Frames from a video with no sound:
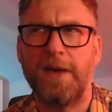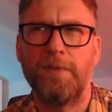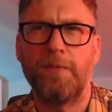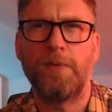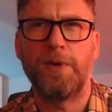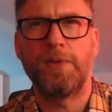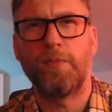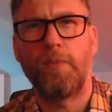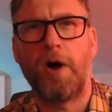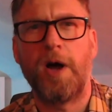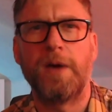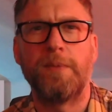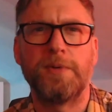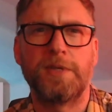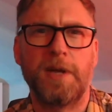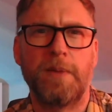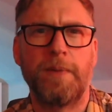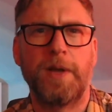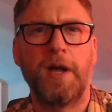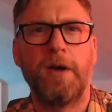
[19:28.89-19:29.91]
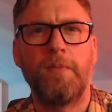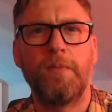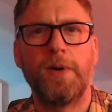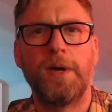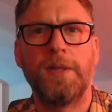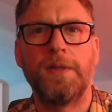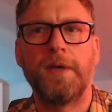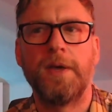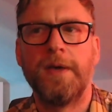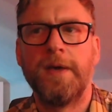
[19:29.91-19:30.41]
with what I was coming up
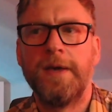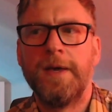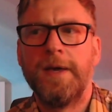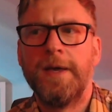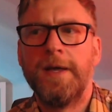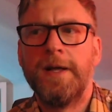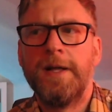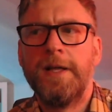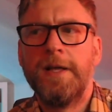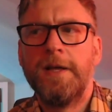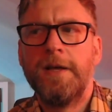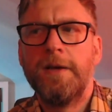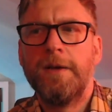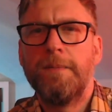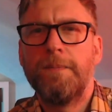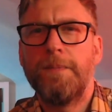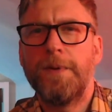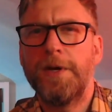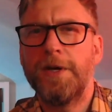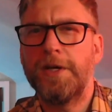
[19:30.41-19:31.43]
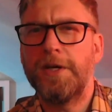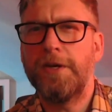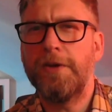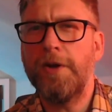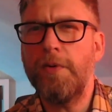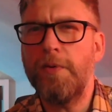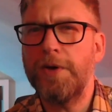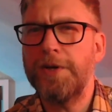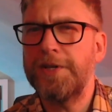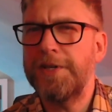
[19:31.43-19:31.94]
with. But you know
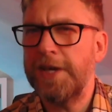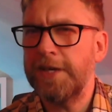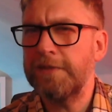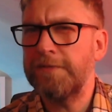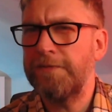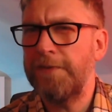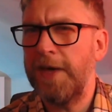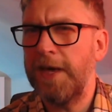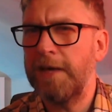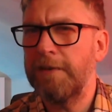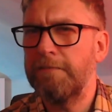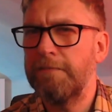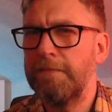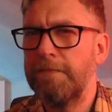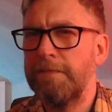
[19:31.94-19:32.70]
what does fit?